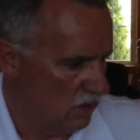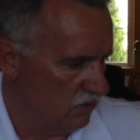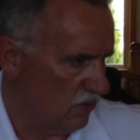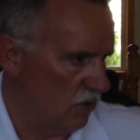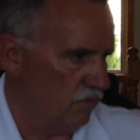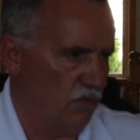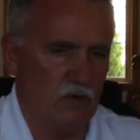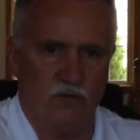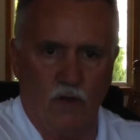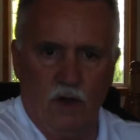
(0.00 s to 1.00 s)
So
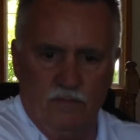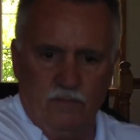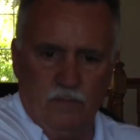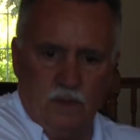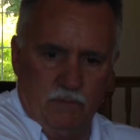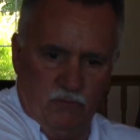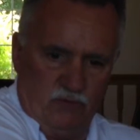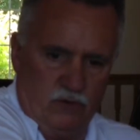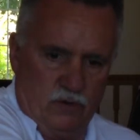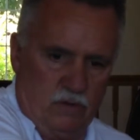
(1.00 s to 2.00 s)
first off, I'm
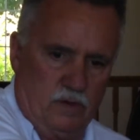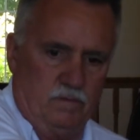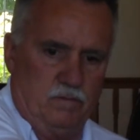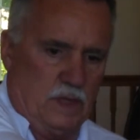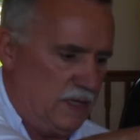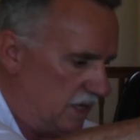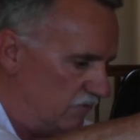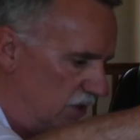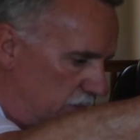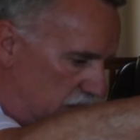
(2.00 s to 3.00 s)
sure like
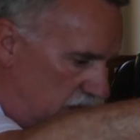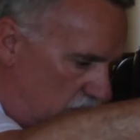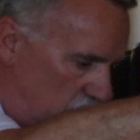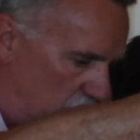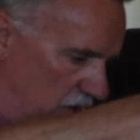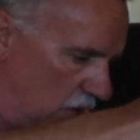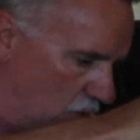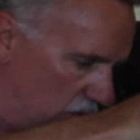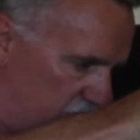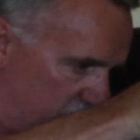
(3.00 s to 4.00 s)
everybody, you want to know what